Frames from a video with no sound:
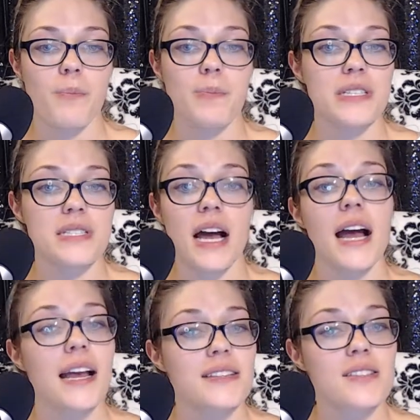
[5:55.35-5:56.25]

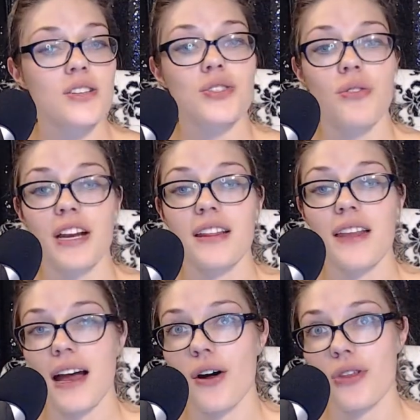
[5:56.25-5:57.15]
besides joining
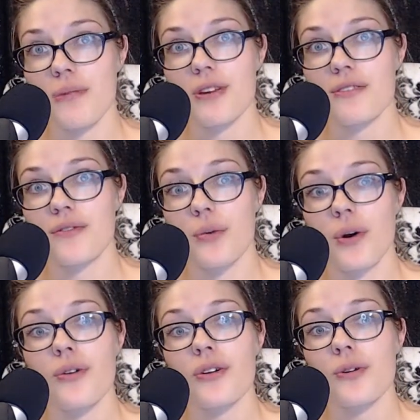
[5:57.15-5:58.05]
that Healthy Beautiful
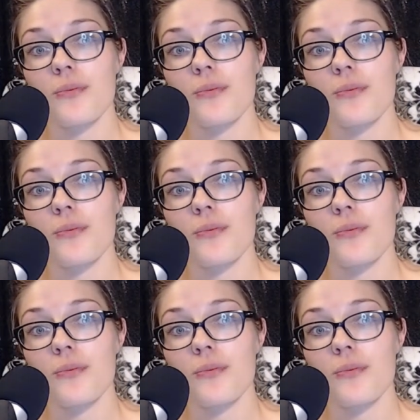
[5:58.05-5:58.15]
Woke group,